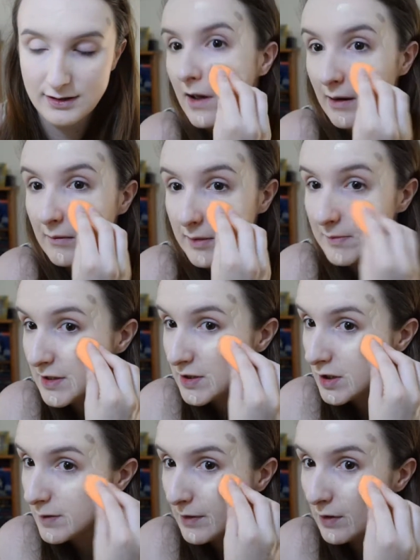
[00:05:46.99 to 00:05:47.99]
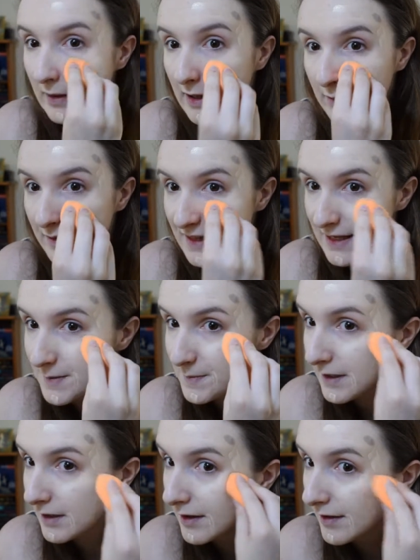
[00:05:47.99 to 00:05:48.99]
I'm going to be super quick with this
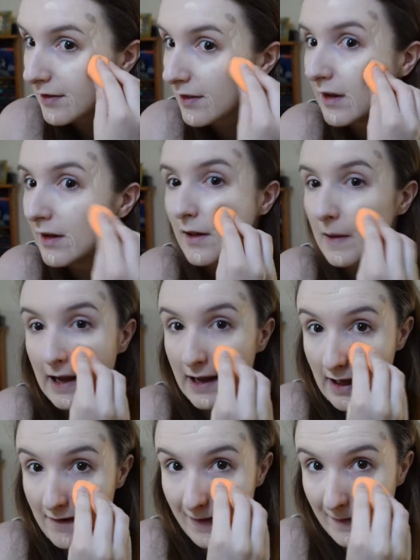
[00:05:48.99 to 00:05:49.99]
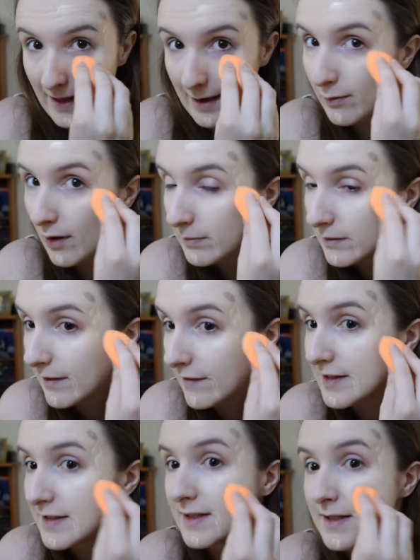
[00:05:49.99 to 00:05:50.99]
because I have had that problem of
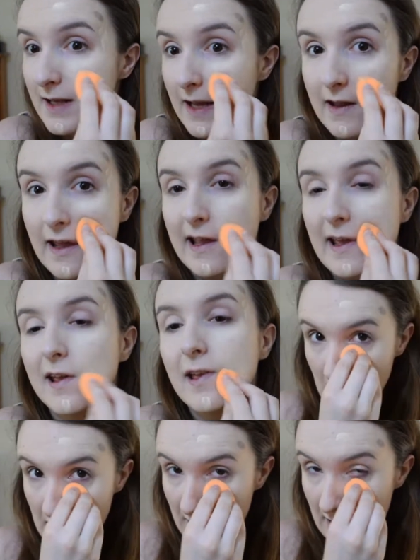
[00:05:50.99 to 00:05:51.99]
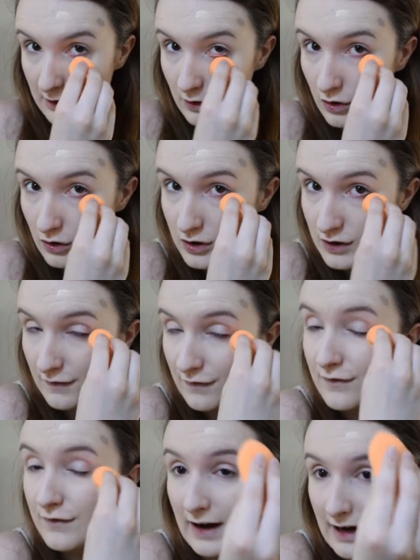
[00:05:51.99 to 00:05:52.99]
it sticking. That looks
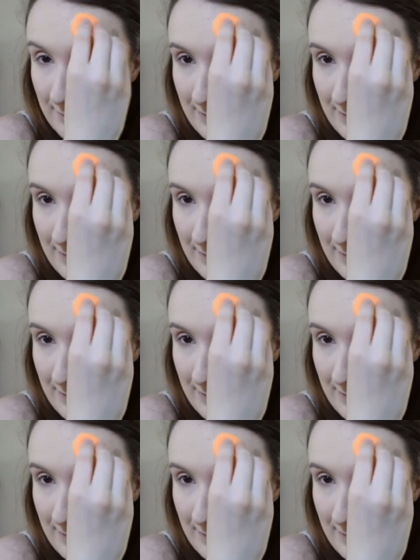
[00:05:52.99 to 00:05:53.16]
far